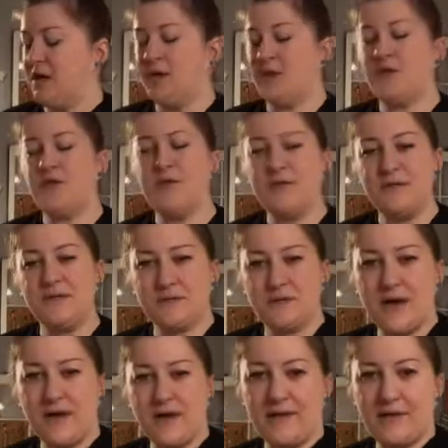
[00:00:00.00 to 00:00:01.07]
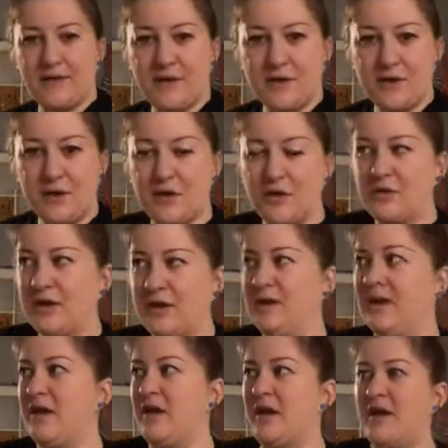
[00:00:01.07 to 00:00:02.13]
Another reason why I like the
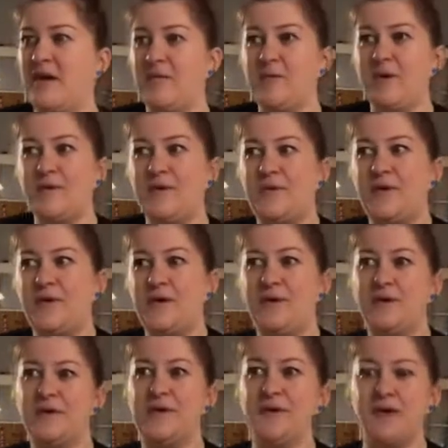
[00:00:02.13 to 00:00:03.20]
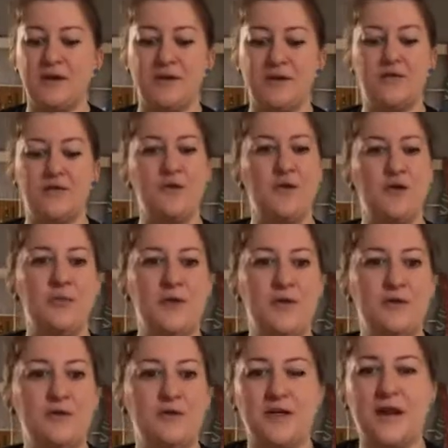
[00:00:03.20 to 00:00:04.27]
gnocchi, if you know me,
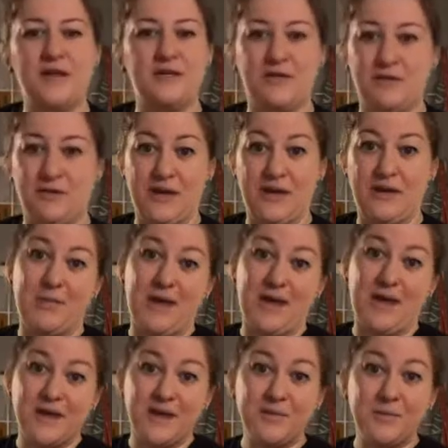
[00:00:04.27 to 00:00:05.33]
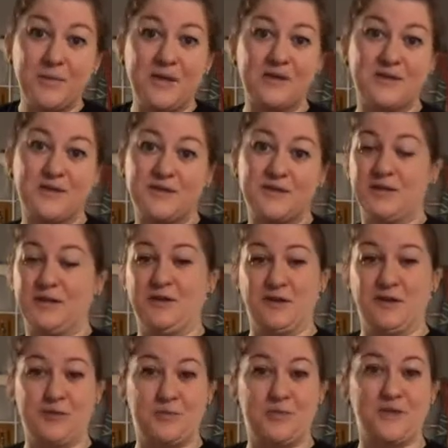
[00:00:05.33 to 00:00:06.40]
you know that I like baking because it's a little
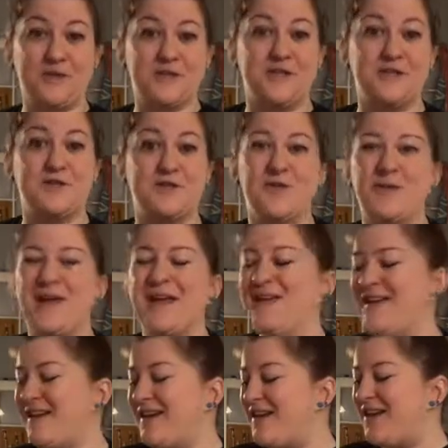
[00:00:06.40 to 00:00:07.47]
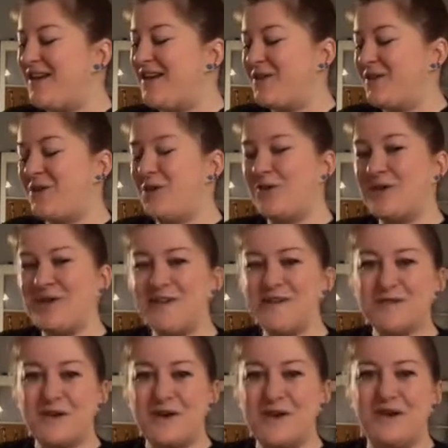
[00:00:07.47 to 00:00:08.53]
too precise for me. The gnocchi
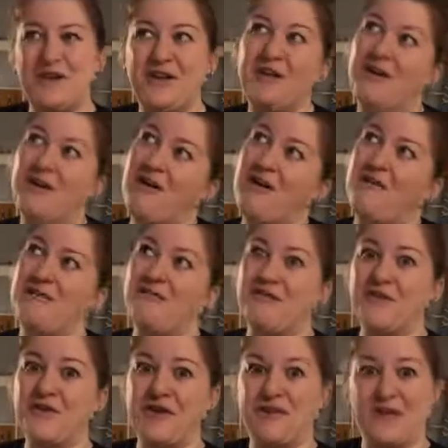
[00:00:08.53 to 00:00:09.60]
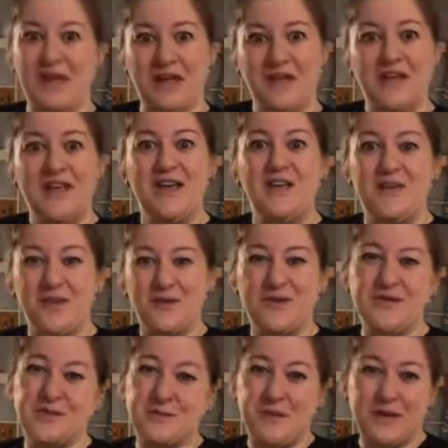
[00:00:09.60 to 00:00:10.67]
is very forgiving. There
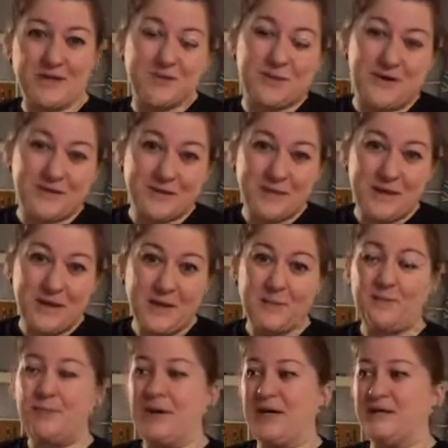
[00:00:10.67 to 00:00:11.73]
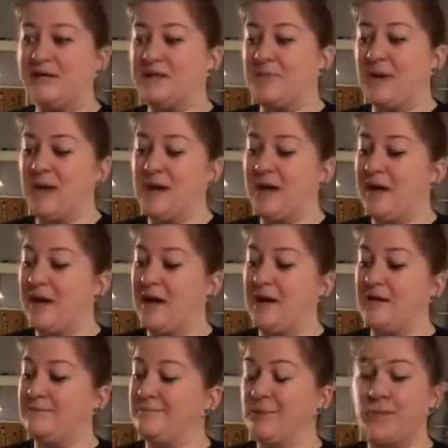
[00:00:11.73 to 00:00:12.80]
is a base recipe, but depending
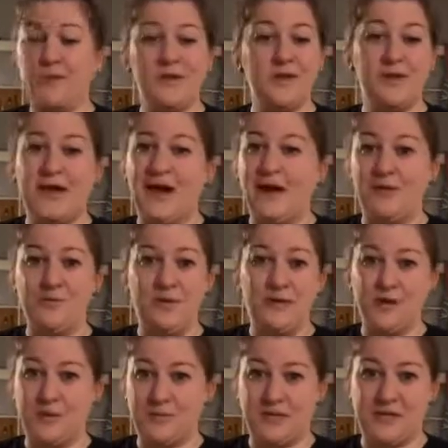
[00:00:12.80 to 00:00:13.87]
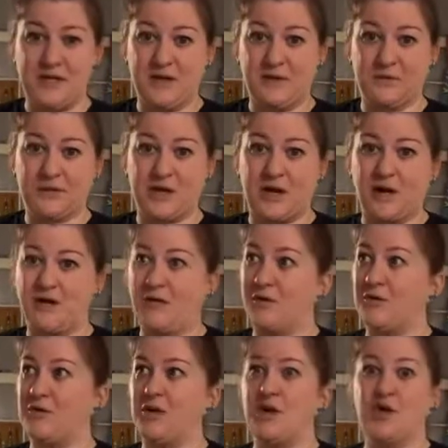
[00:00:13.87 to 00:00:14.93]
on really how big your potatoes are
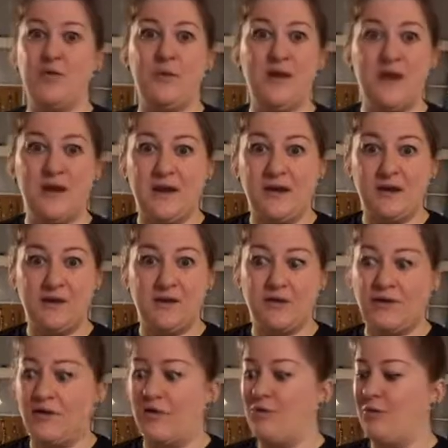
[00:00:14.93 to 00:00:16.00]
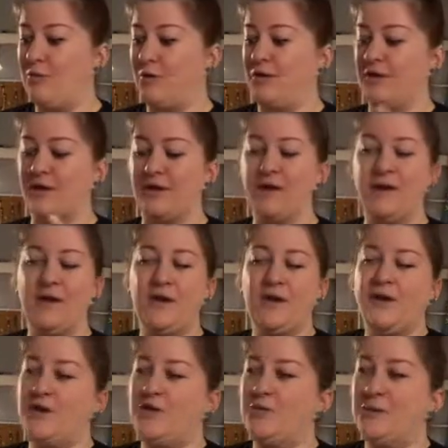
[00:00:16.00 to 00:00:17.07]
or the humidity in your home or the
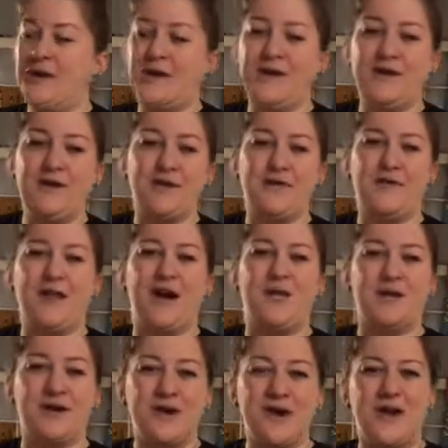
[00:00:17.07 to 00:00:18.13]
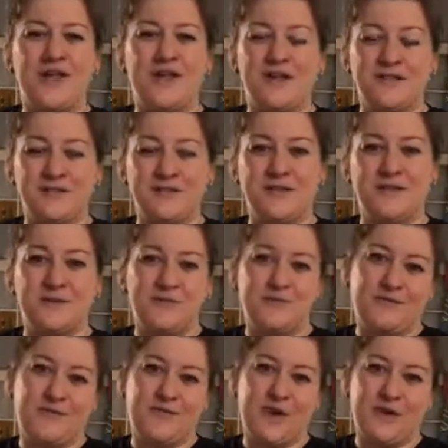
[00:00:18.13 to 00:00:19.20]
humidity in your flour, it's
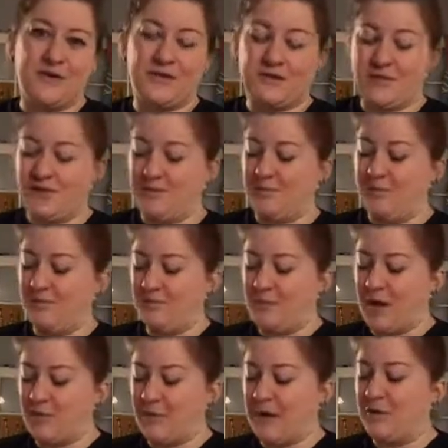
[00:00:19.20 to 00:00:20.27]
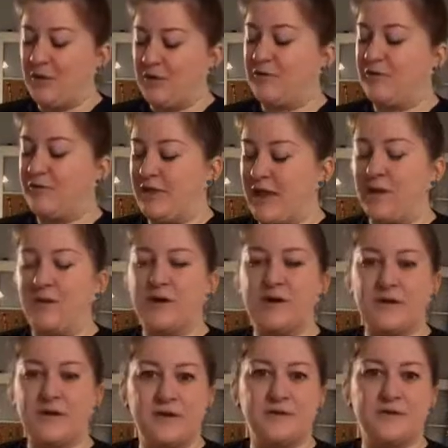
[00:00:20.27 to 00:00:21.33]
the amount of
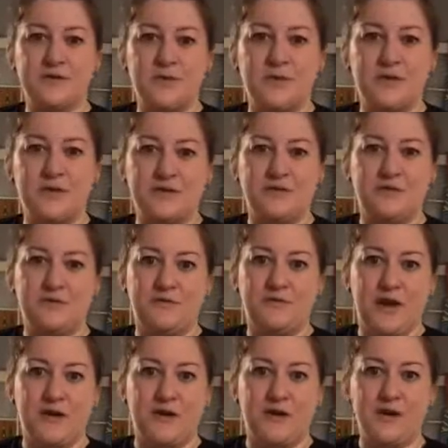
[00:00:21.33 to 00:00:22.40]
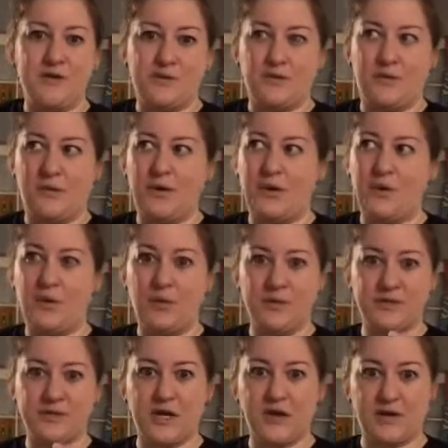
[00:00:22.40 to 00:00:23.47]
flour is going to vary. So
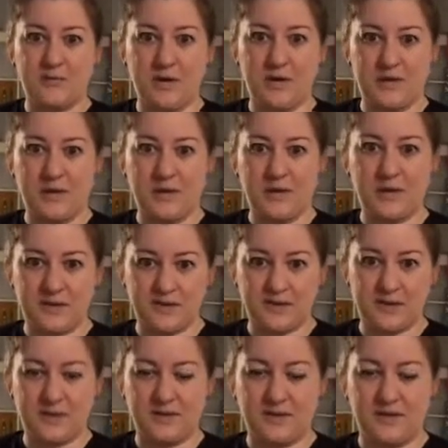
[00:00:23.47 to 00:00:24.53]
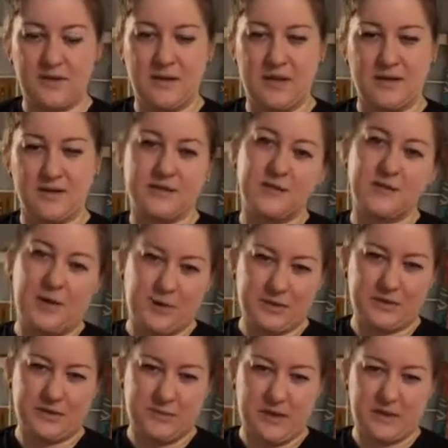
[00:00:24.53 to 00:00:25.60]
we'll talk about the consistency that it's
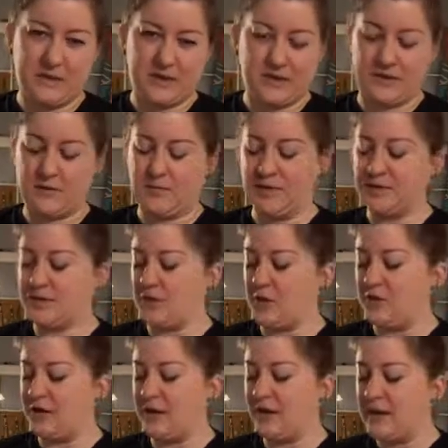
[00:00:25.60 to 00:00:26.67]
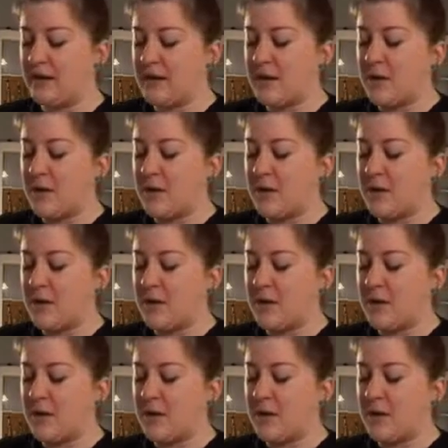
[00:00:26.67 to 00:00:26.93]
supposed to be to get the best gnocchi.